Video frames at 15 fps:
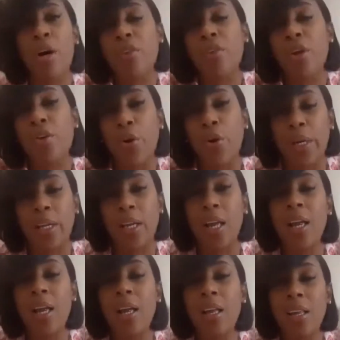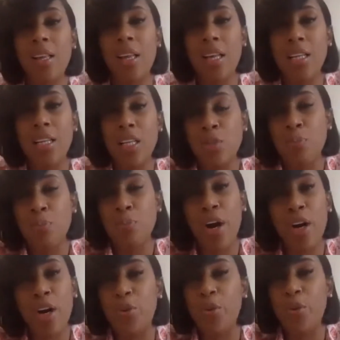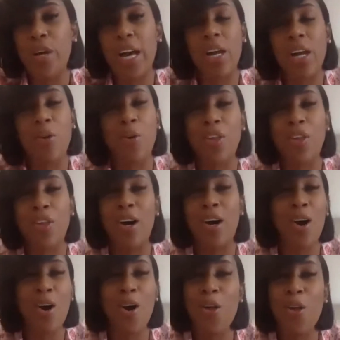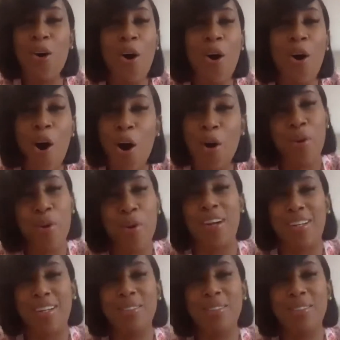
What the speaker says: of the growing. It's part of you getting all the hard work.